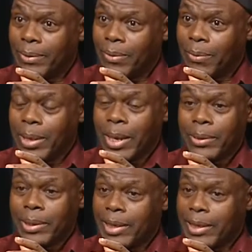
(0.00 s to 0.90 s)
without
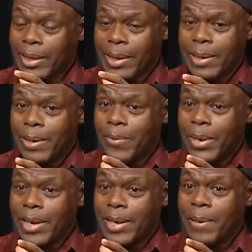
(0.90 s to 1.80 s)
necessarily
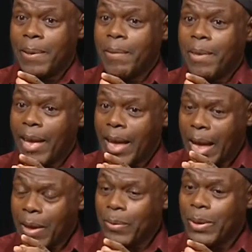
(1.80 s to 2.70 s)
really
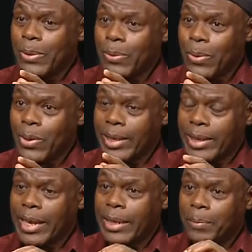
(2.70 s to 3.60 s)
having to walk
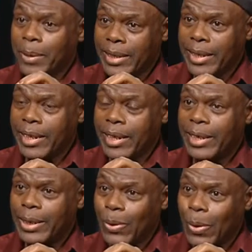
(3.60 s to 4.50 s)
that
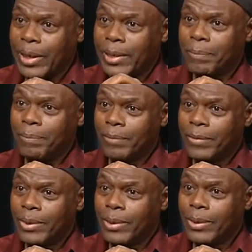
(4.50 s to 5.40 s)
particular talk,
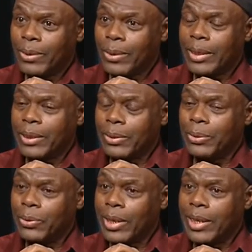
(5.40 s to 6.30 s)
so that
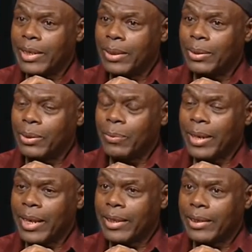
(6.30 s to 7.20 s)
you and a lot of
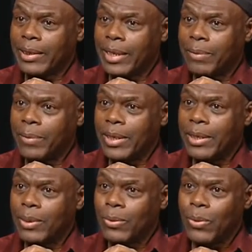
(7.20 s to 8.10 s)
others can
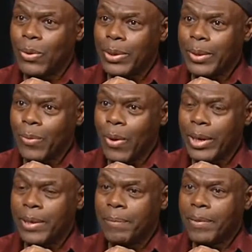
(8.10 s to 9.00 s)
begin to walk the
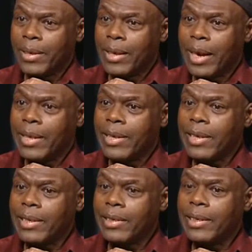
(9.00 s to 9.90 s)
walk. I
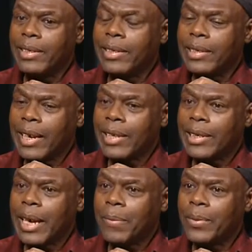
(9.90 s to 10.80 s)
think it is high
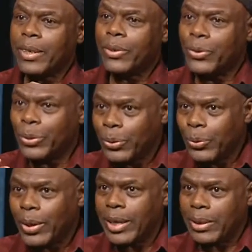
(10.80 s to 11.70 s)
time that
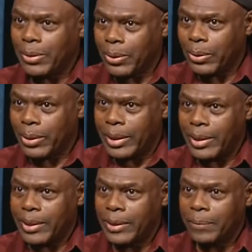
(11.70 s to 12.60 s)
you and your
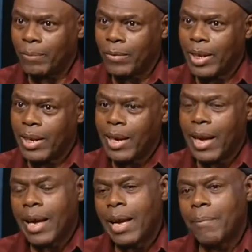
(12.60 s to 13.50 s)
colleagues
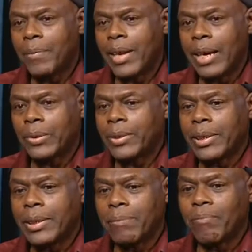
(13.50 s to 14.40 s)

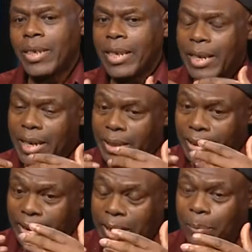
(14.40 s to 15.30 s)
actually
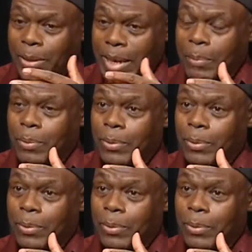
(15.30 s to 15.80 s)
stepped up